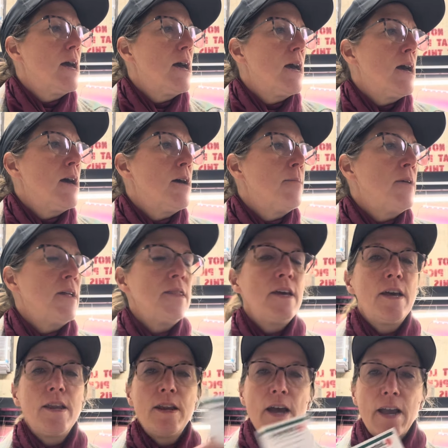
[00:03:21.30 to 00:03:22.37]
And
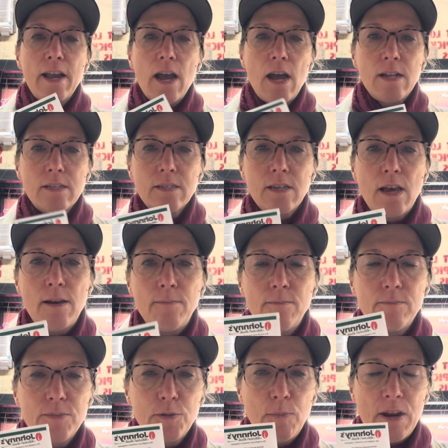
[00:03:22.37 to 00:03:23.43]
then I got some
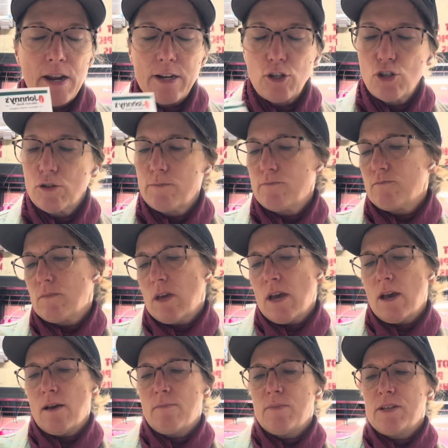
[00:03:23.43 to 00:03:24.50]
spinach.
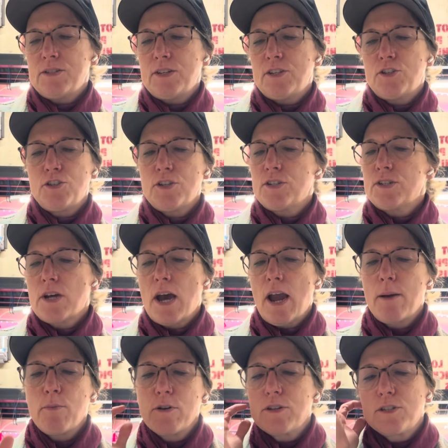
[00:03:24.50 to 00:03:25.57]
This is just a
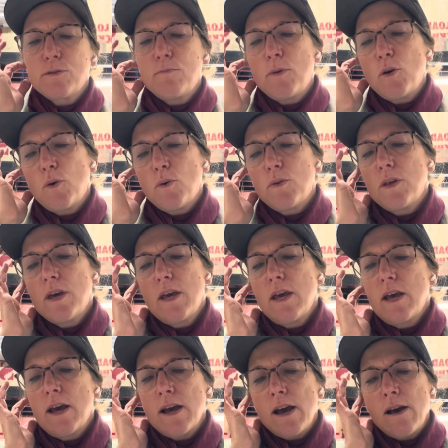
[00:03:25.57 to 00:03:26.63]
hybrid smooth.
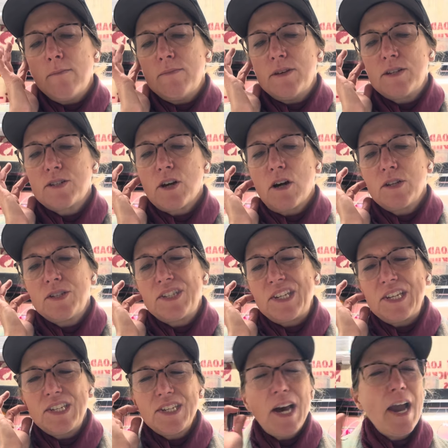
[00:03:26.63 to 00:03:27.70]
It's called
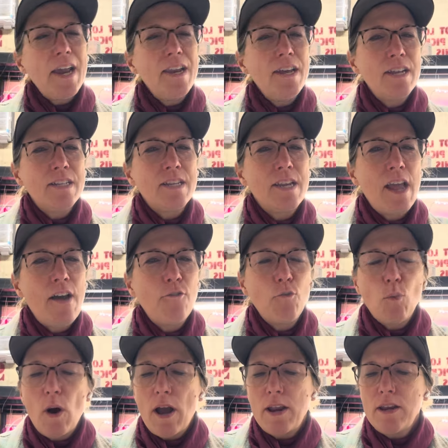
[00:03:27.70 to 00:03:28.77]
Seaside. It's an
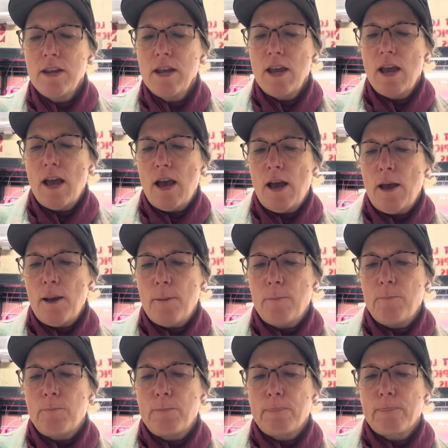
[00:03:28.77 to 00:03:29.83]
F1.
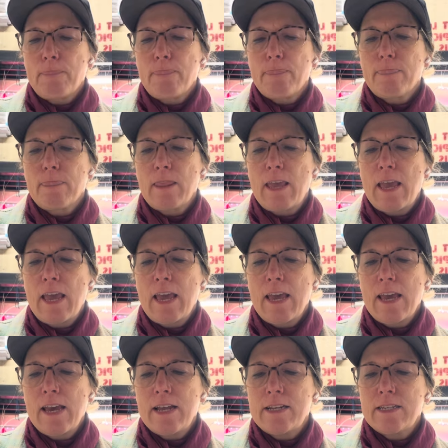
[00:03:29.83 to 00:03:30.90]
And
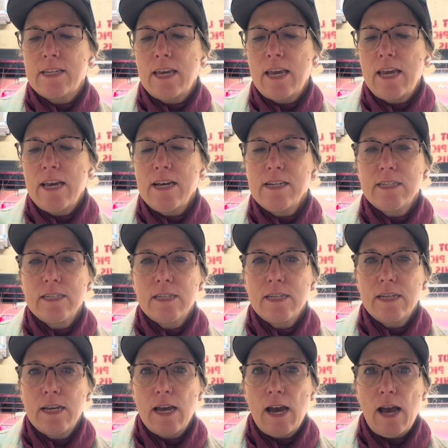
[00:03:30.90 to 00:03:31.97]
it,
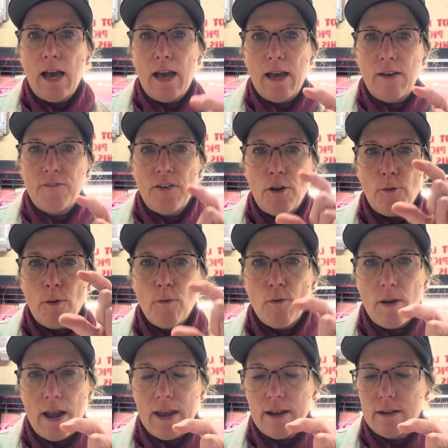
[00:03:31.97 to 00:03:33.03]
if I remember
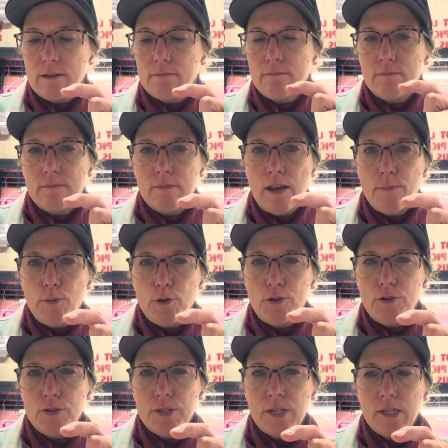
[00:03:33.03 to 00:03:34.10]
right, it
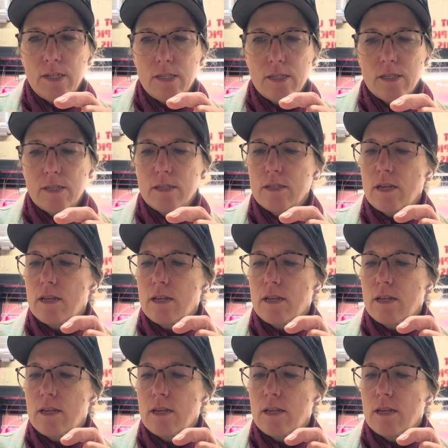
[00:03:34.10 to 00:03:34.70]
produces,